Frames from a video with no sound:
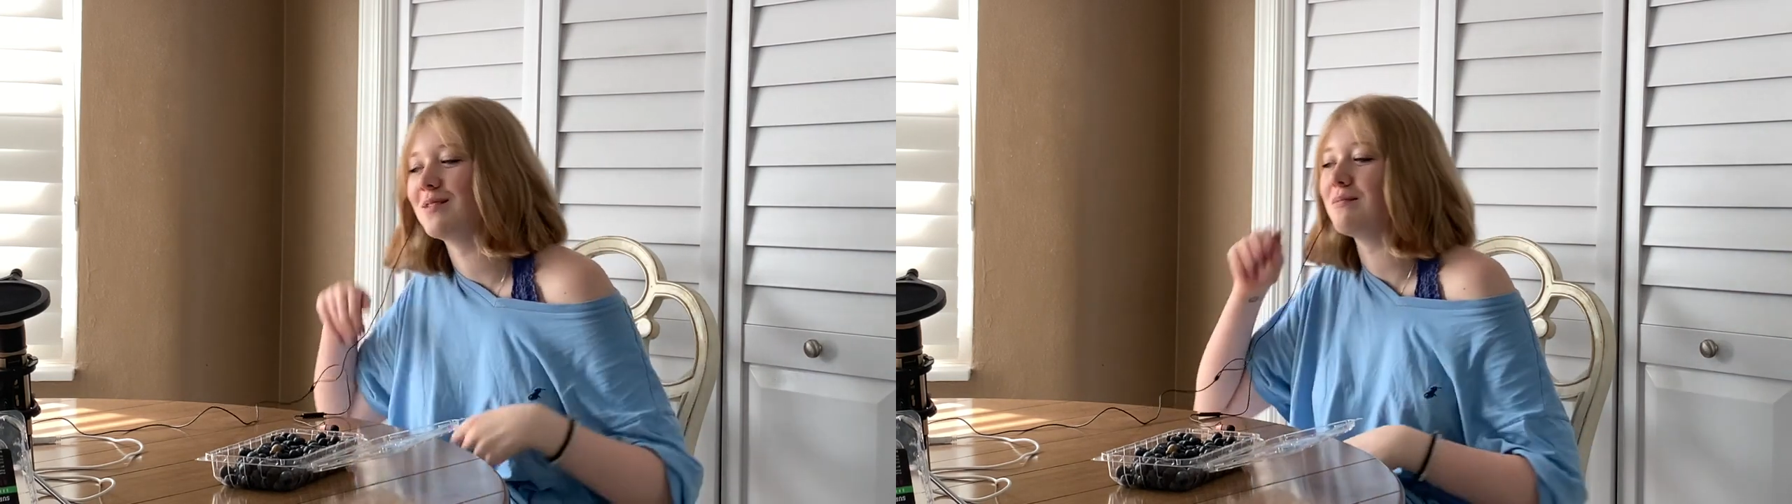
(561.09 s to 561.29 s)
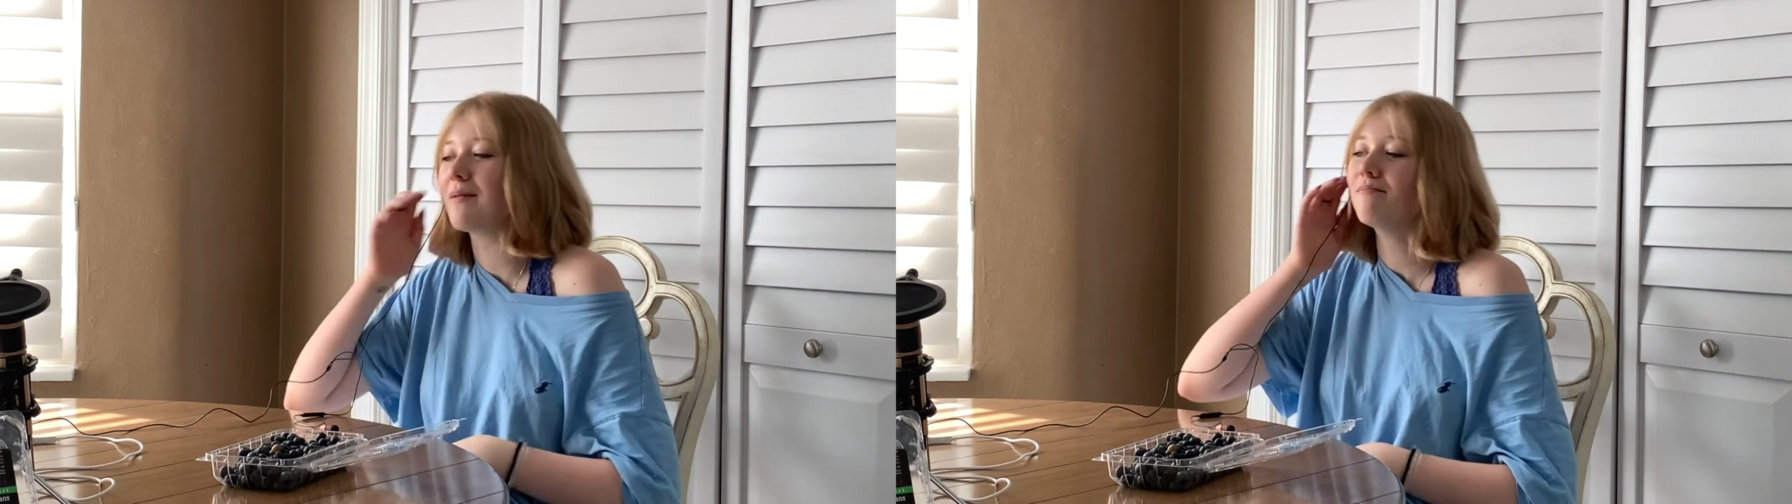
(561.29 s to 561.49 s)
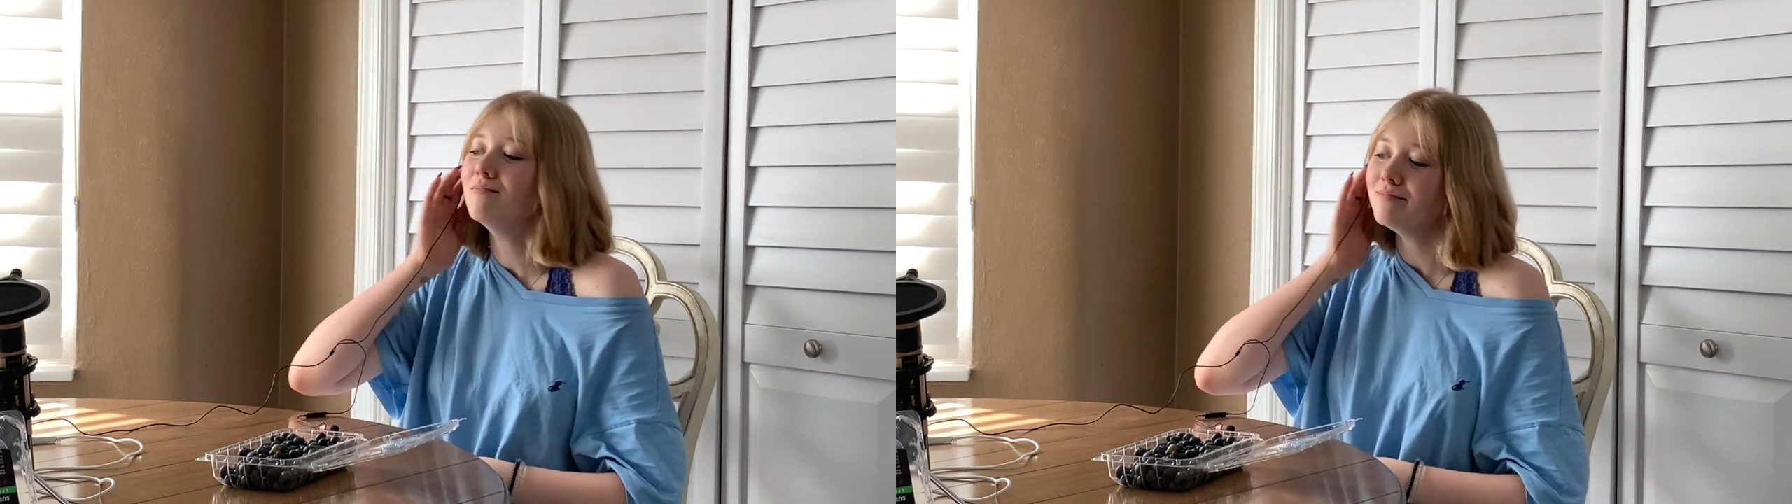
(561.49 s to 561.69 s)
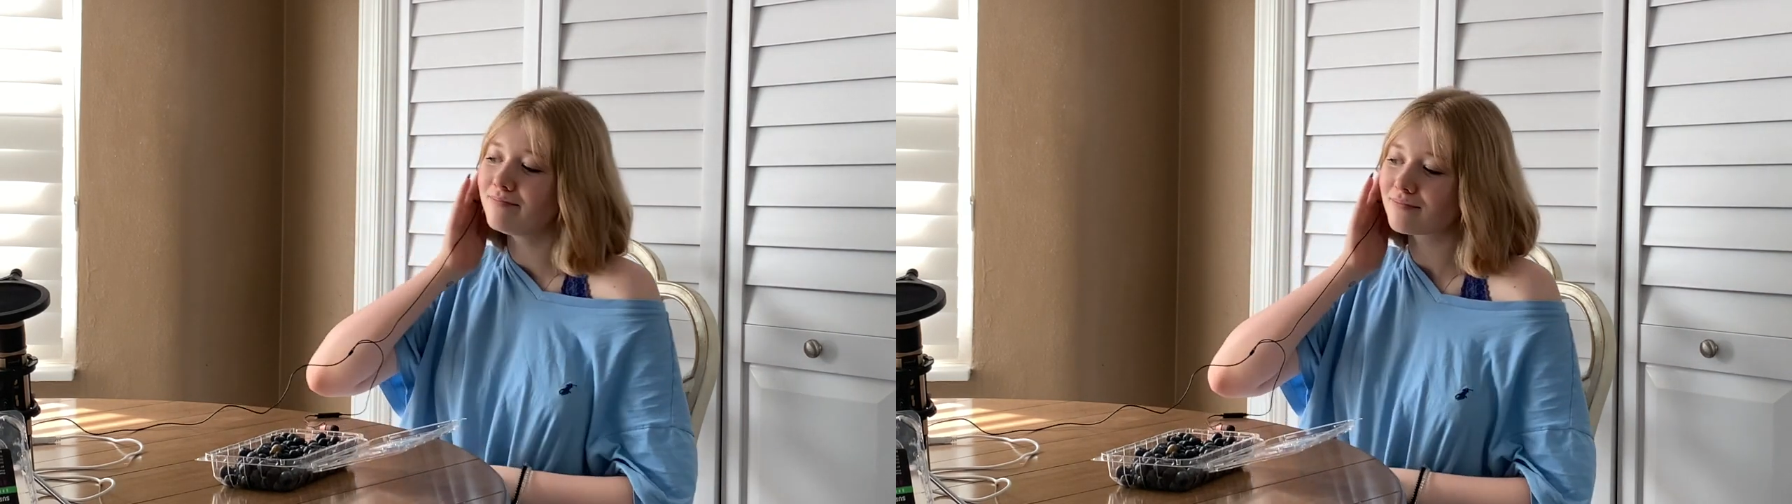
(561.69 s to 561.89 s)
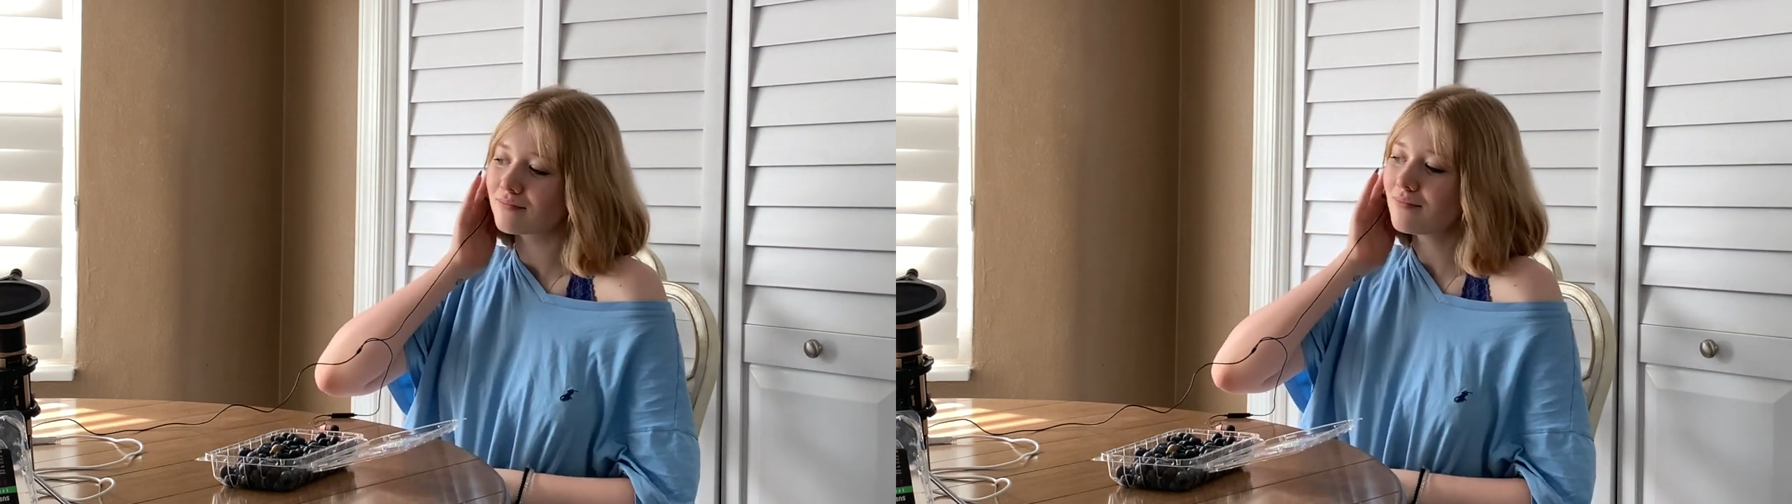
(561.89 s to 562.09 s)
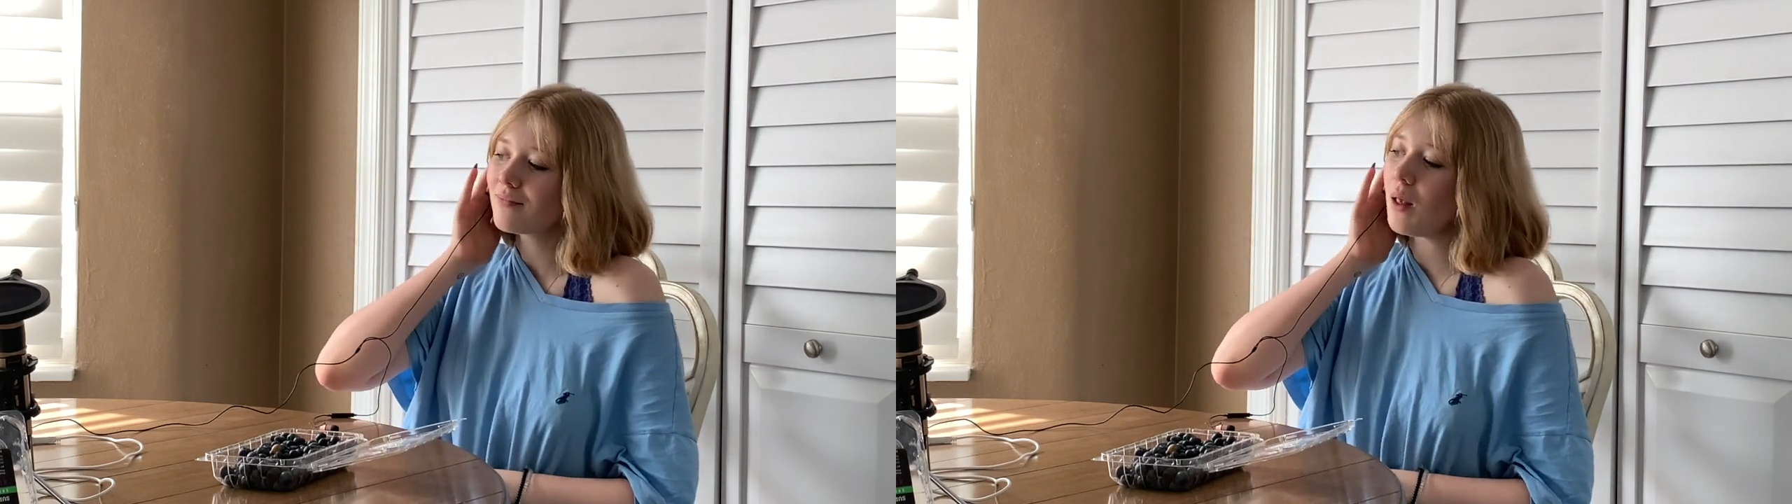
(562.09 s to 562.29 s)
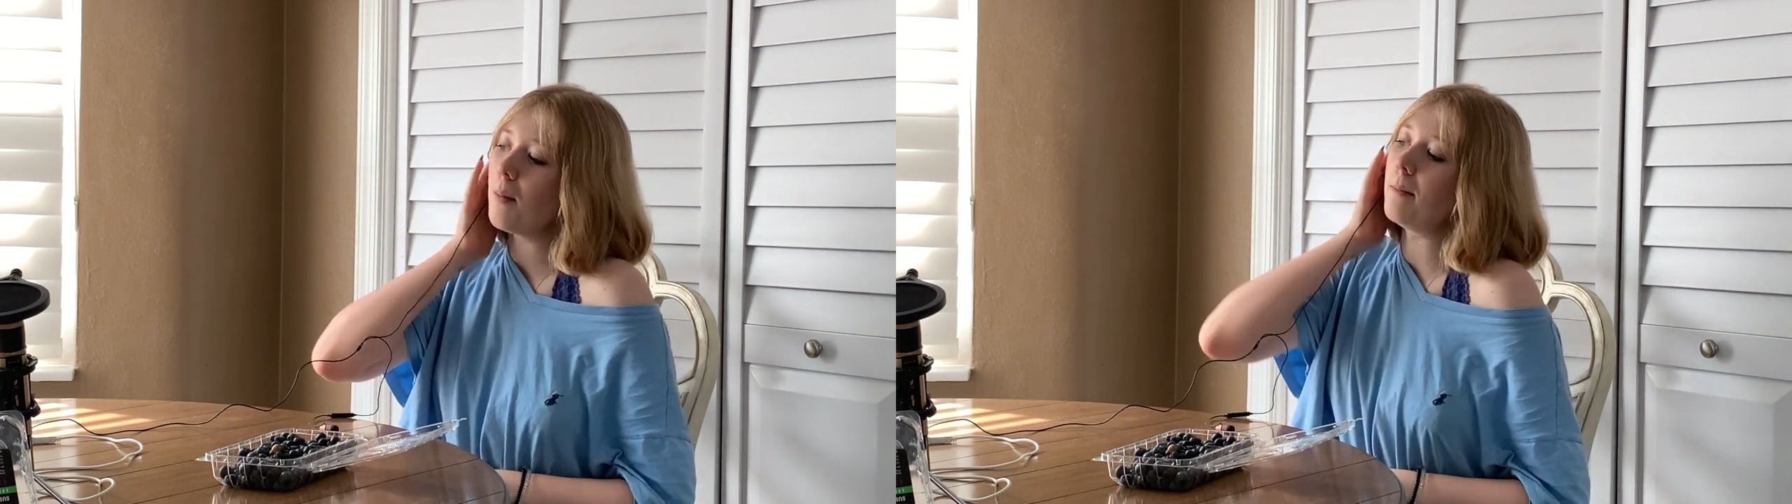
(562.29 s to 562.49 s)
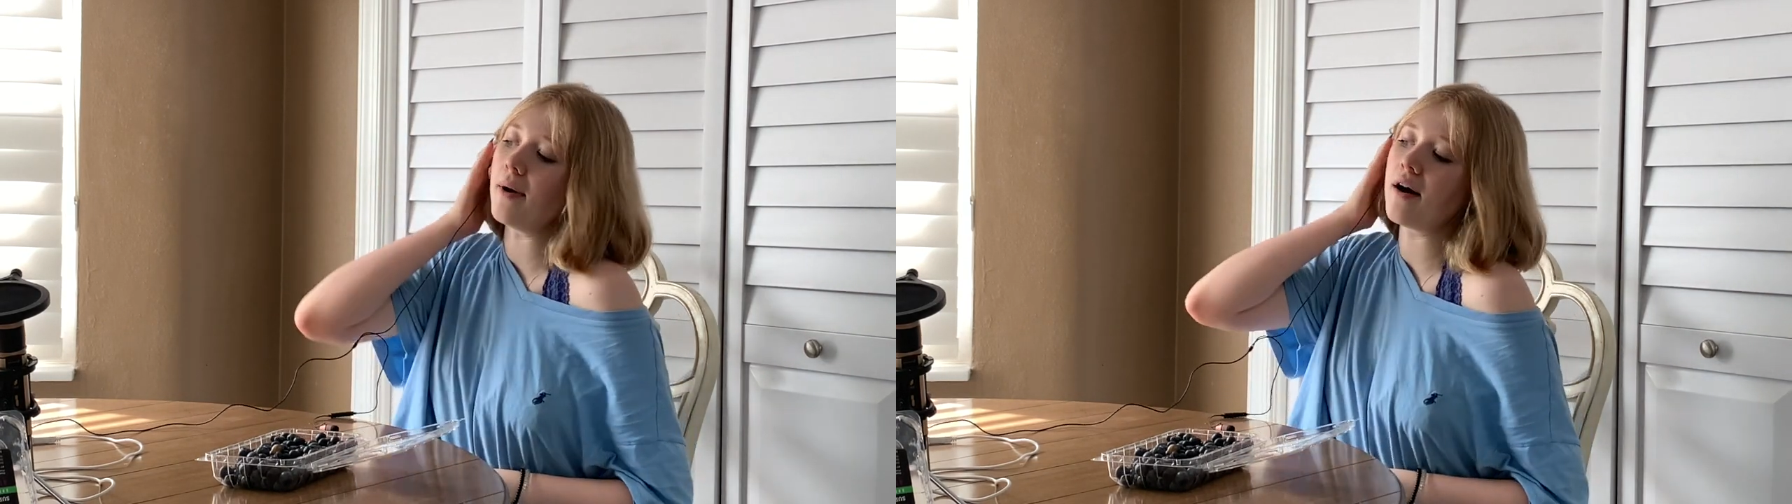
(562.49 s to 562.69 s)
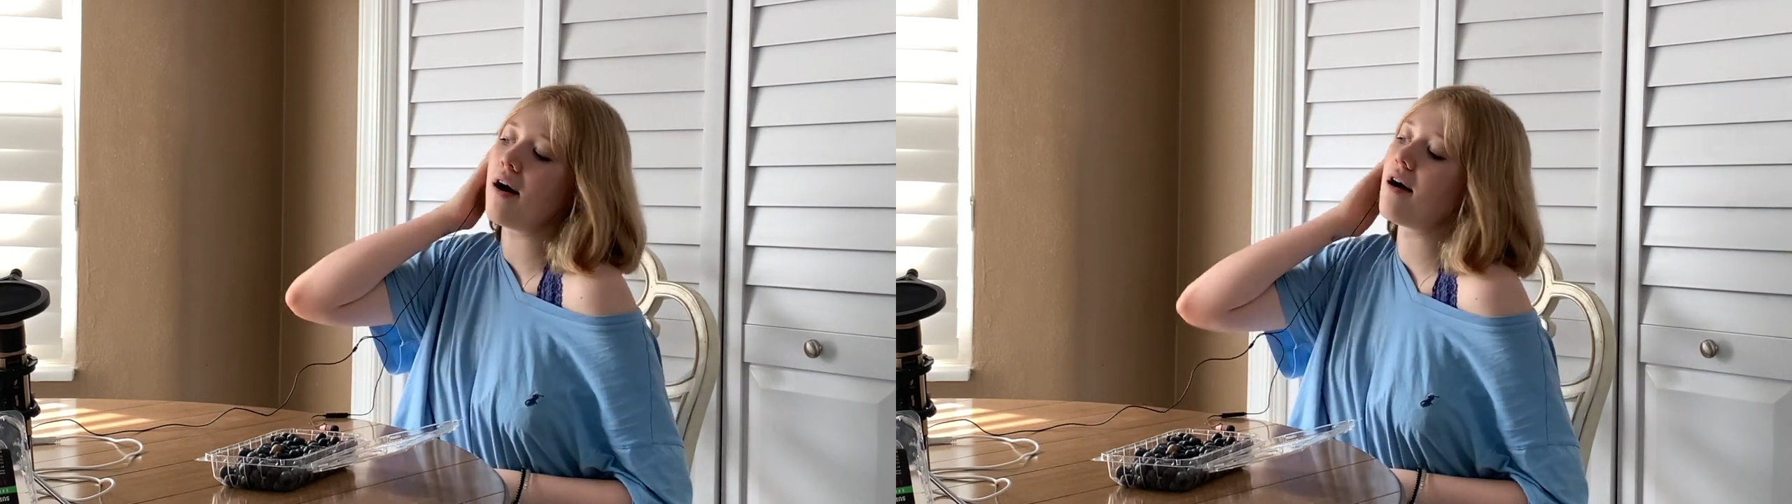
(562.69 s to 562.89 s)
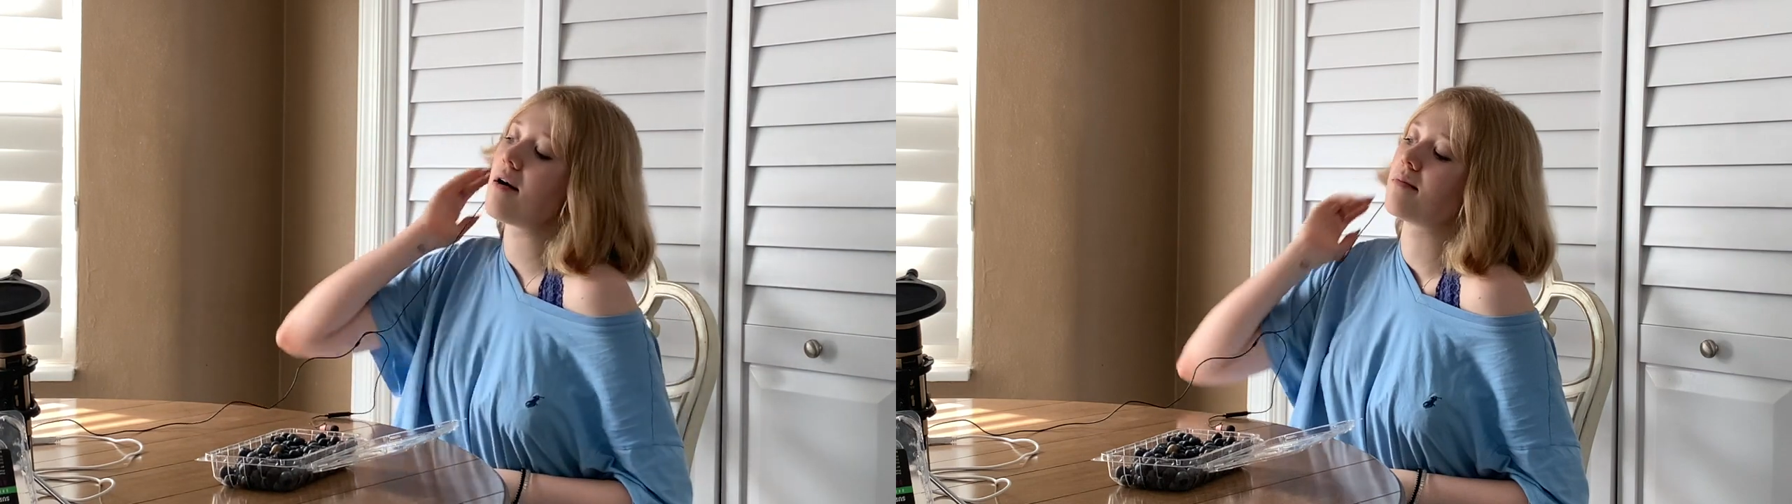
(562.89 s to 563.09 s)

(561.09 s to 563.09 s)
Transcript: me. But,